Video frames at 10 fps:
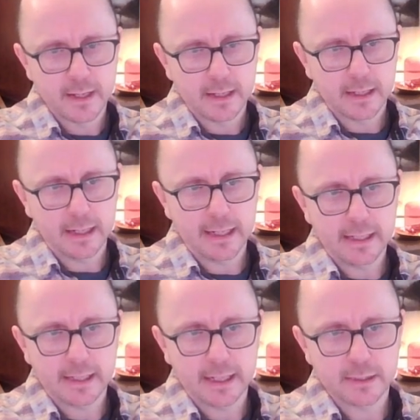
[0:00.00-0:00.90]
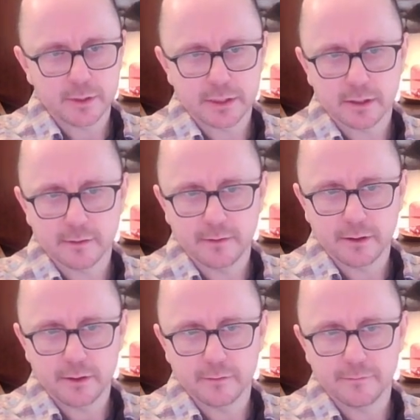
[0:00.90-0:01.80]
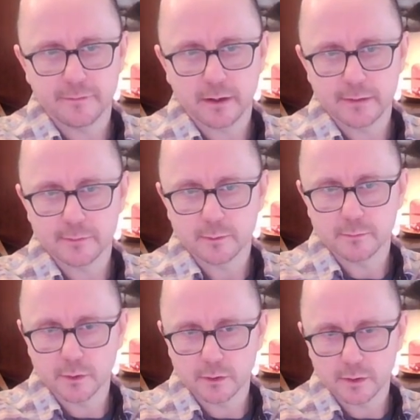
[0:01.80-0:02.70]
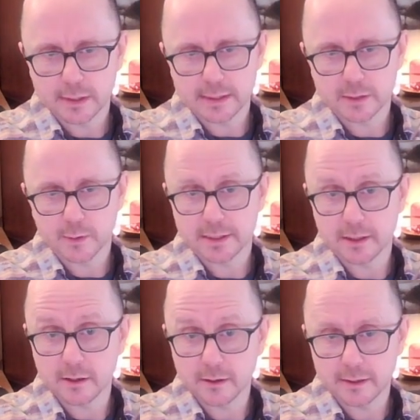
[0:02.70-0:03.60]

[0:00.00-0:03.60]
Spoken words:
Any cage with a shock value of 5 or more is switched on,